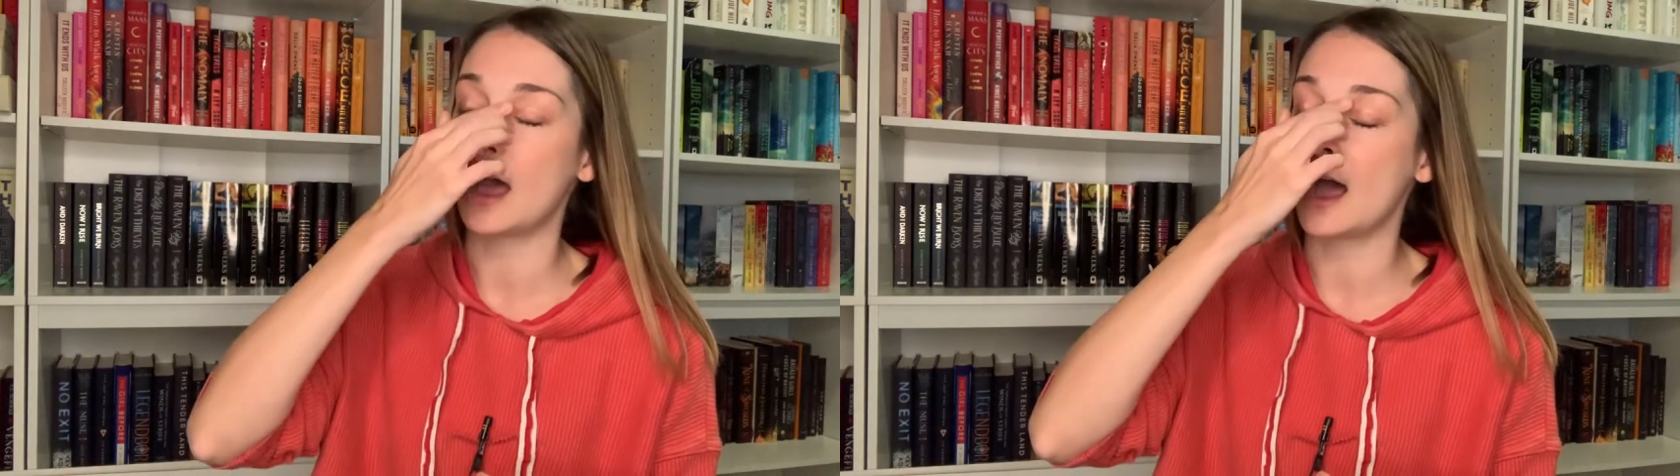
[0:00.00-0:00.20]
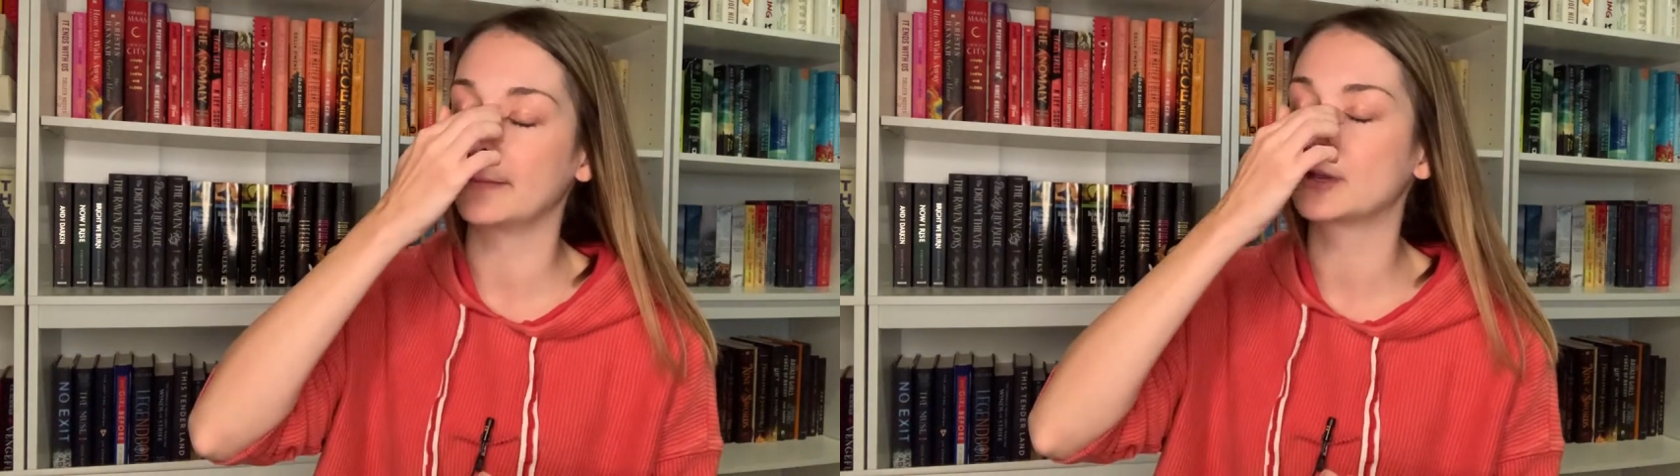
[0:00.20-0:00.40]

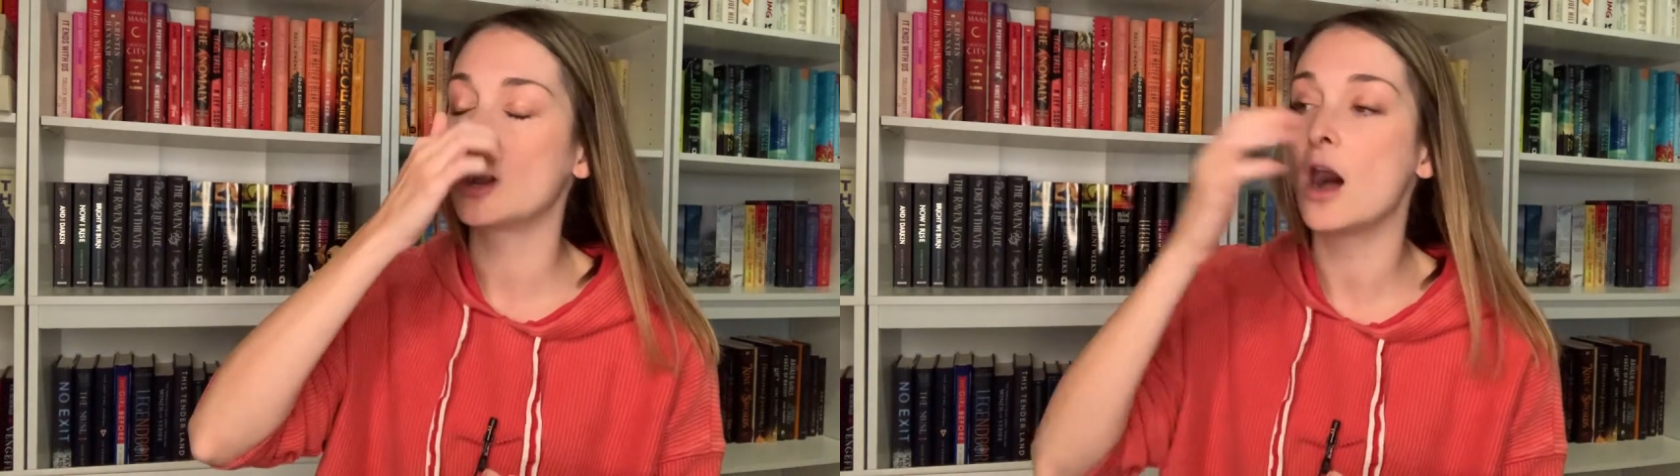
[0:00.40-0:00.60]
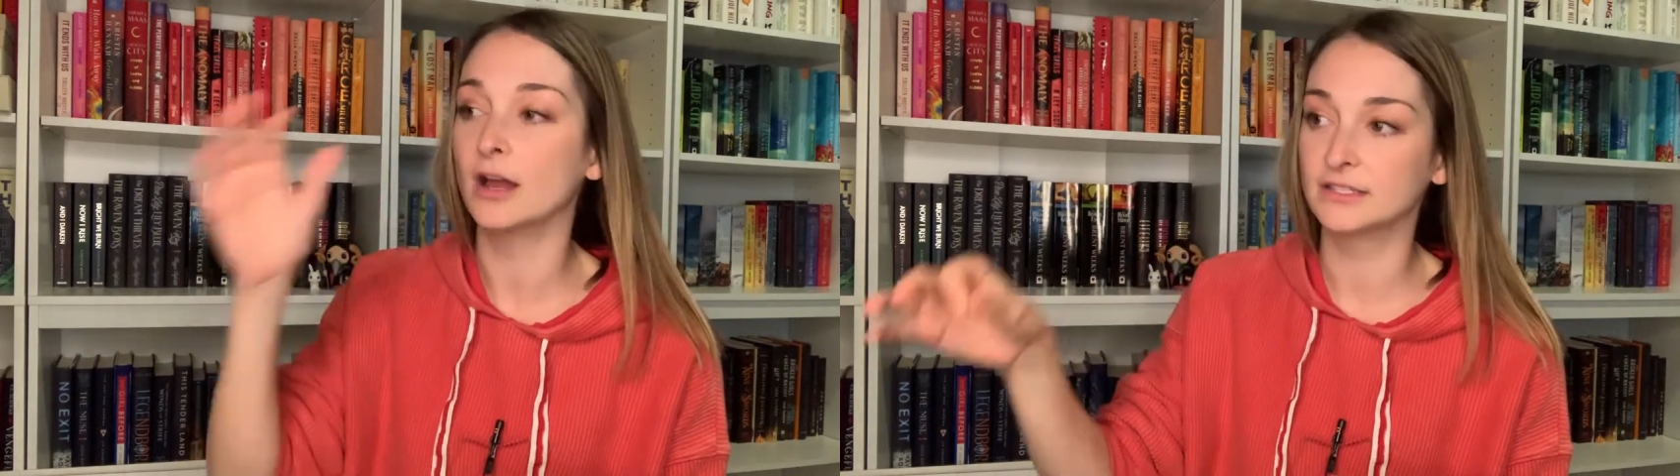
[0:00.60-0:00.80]
I'm
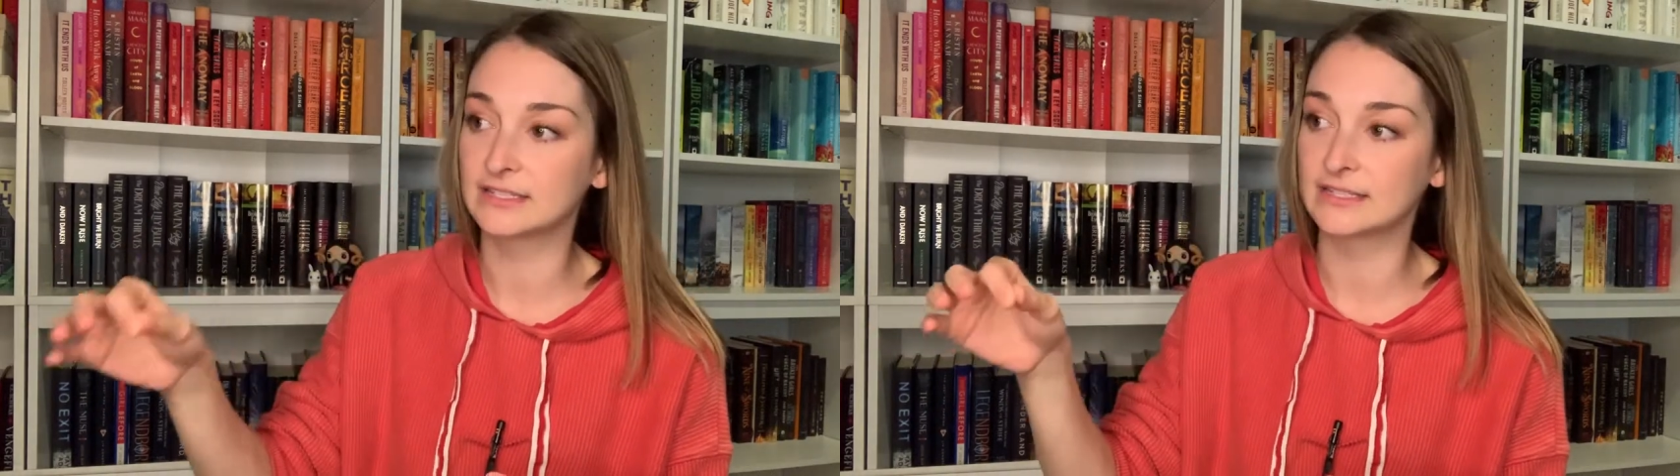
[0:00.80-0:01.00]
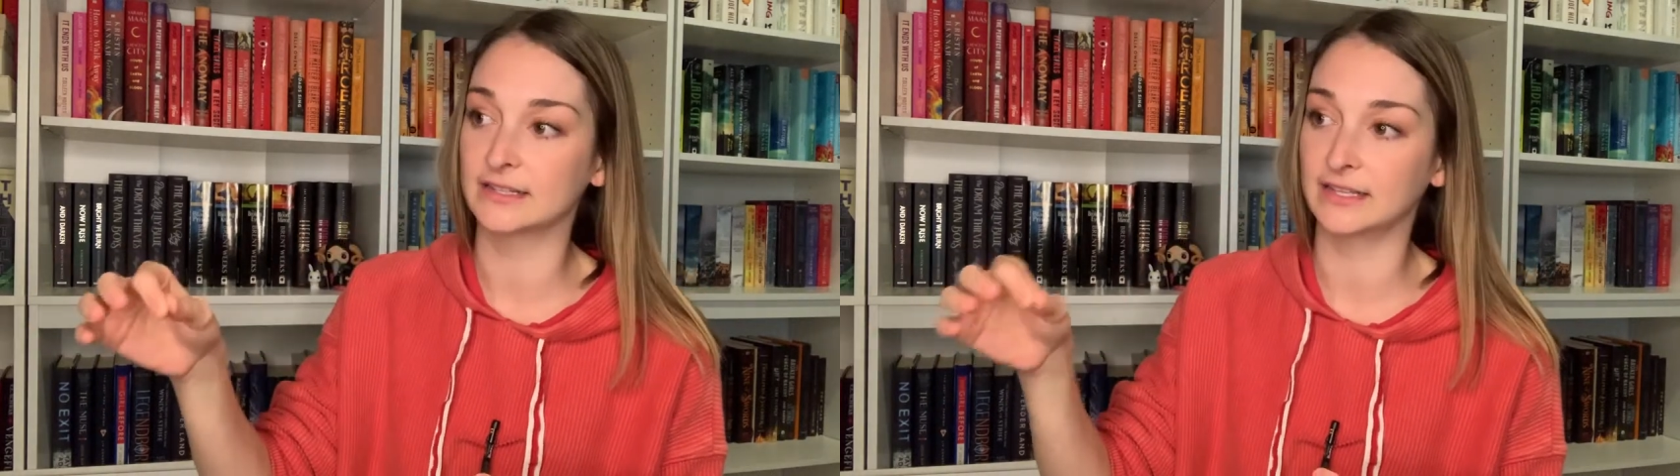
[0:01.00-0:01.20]

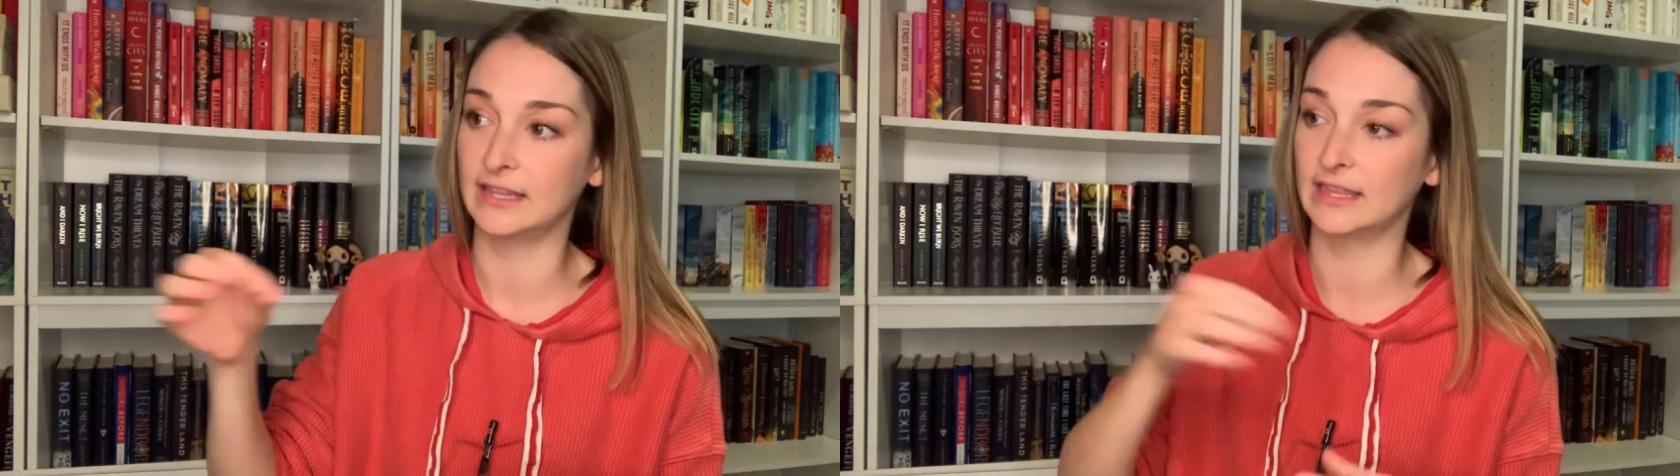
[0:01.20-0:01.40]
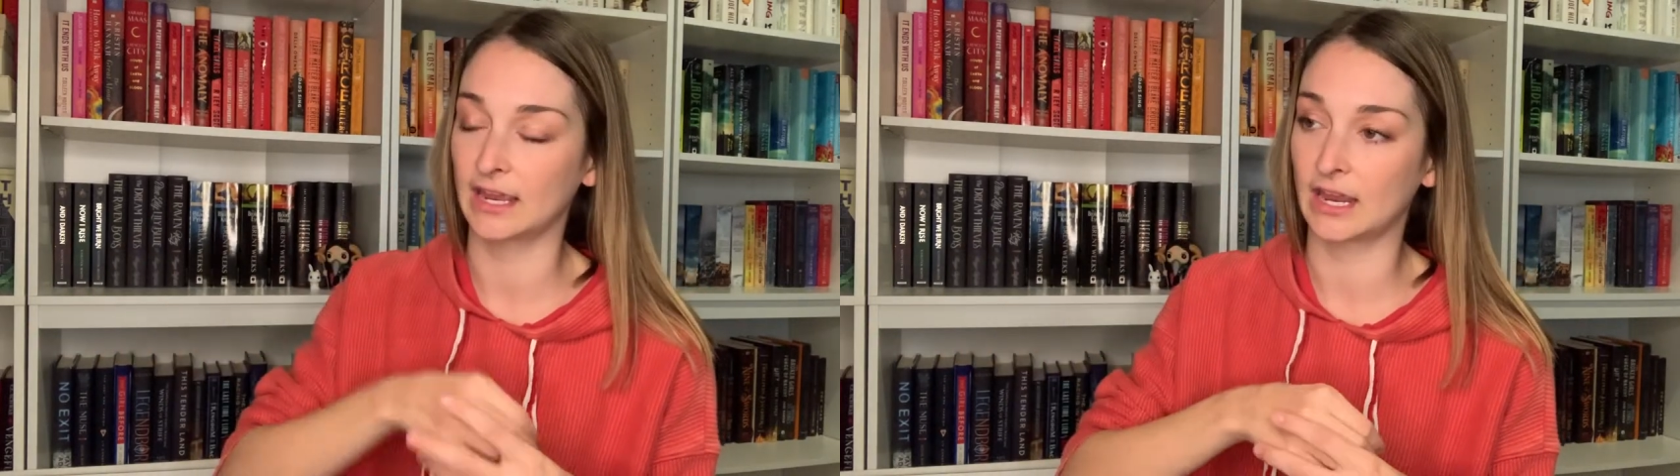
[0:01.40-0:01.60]
constantly
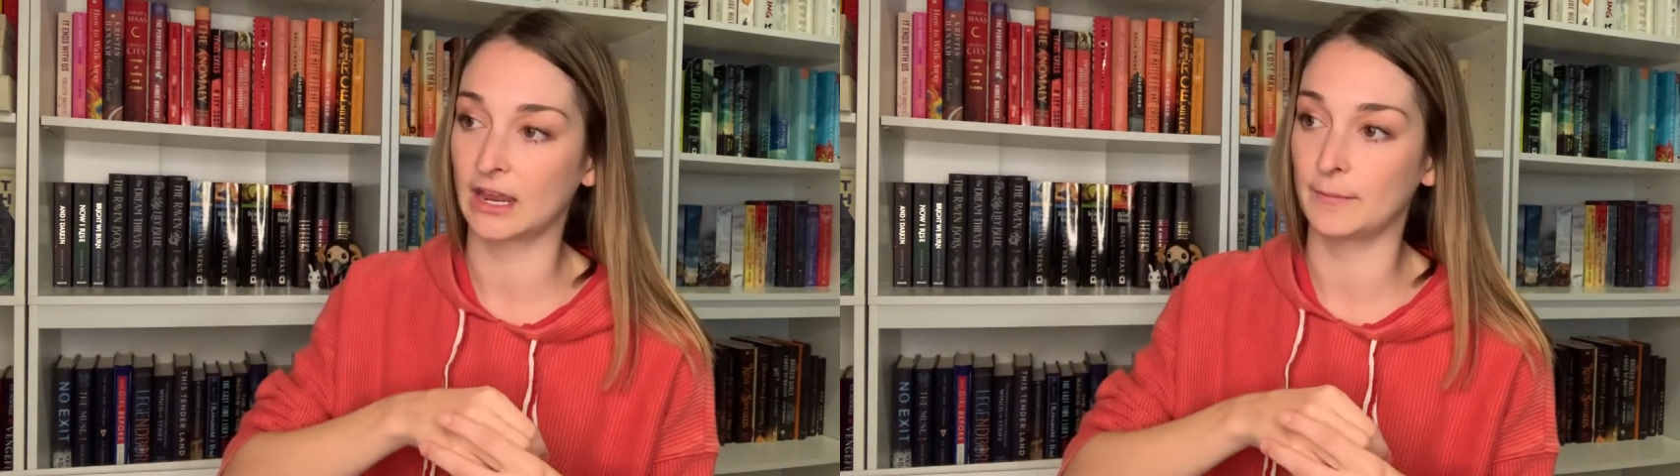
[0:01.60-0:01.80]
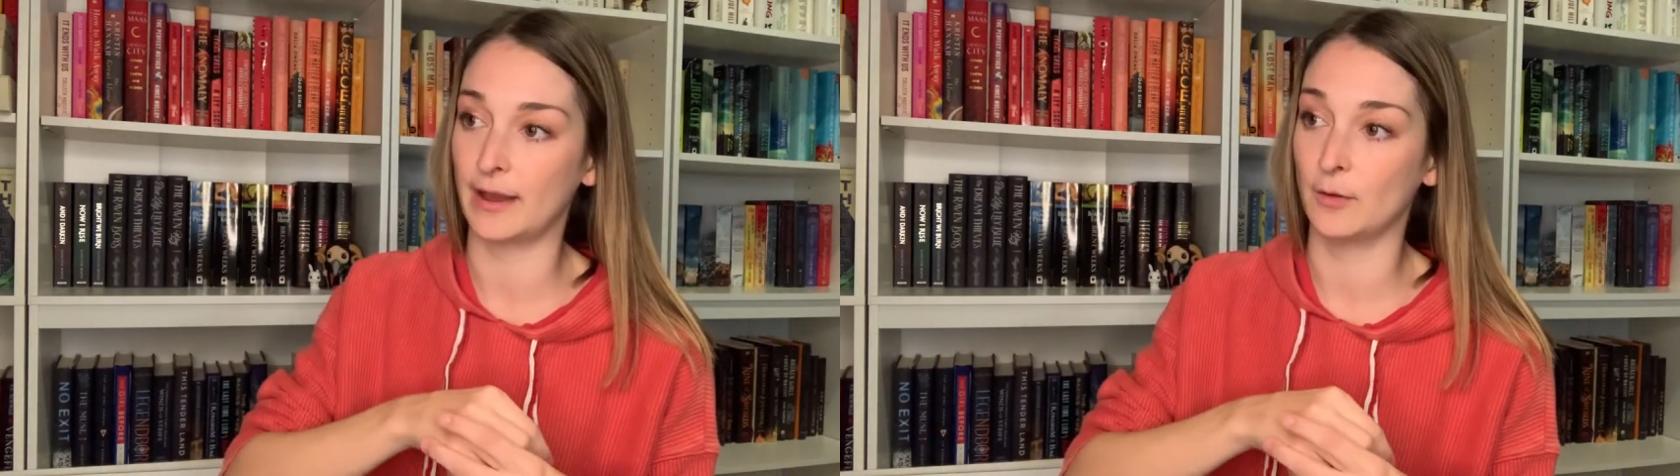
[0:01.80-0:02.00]
thinking
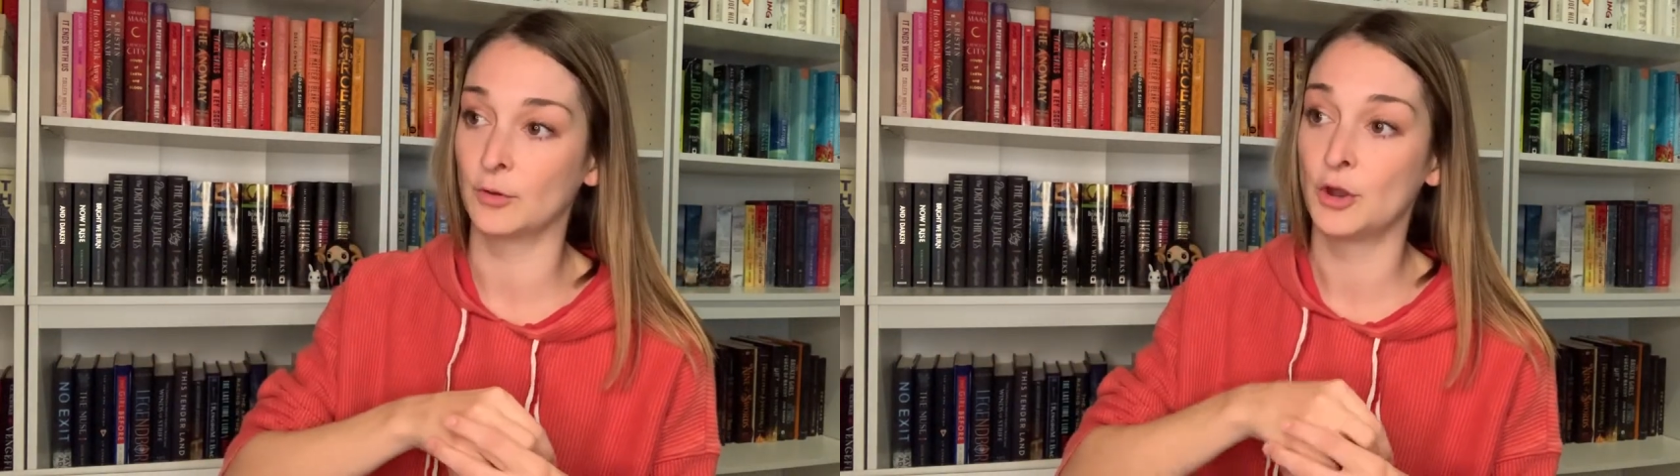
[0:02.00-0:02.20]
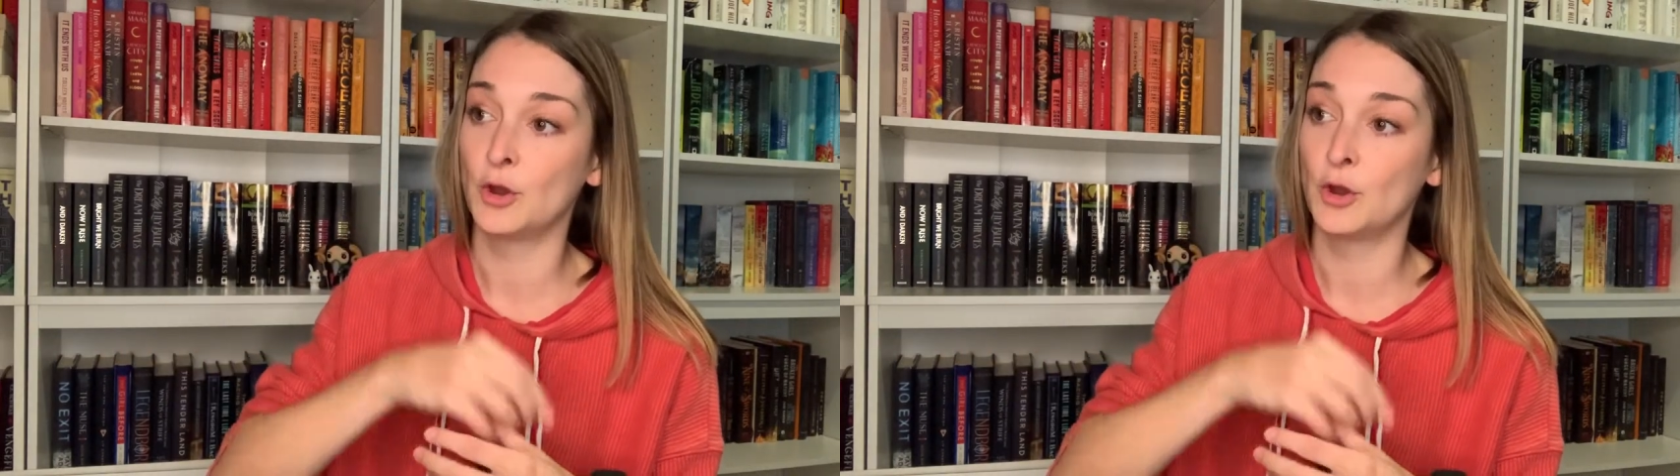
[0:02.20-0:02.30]
about